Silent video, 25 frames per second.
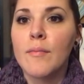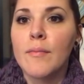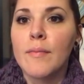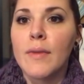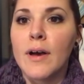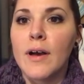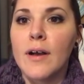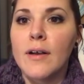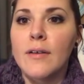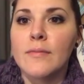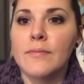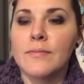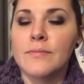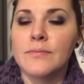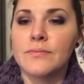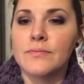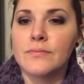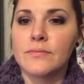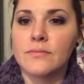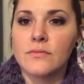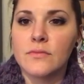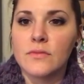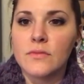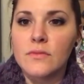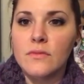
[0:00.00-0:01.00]
But
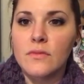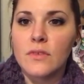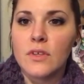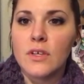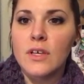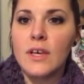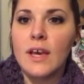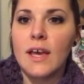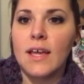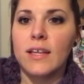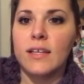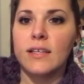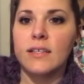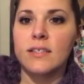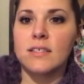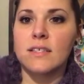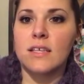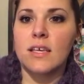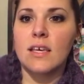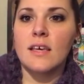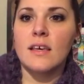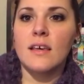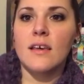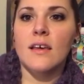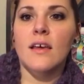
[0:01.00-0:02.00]
I can kind of
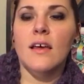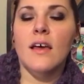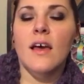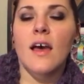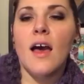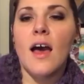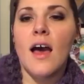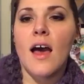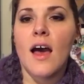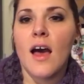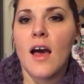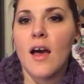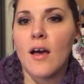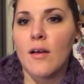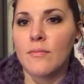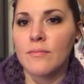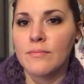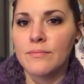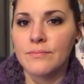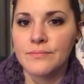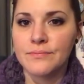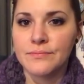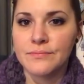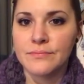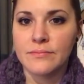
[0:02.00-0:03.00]
see. I
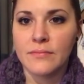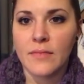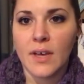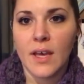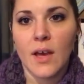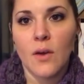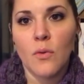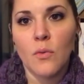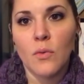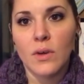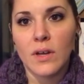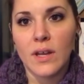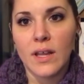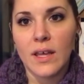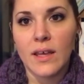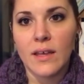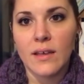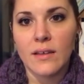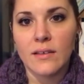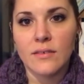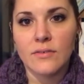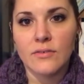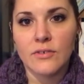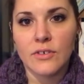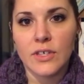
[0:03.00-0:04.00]
got one
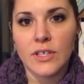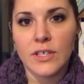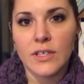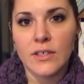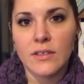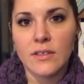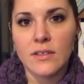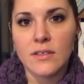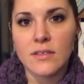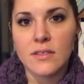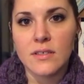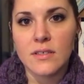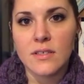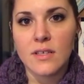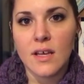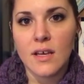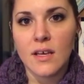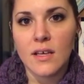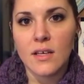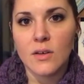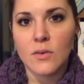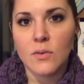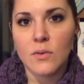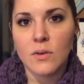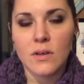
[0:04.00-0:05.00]
hand free. This is not
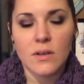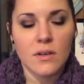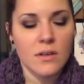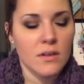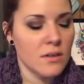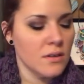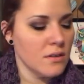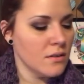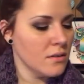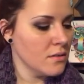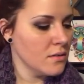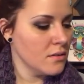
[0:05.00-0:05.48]
going to work.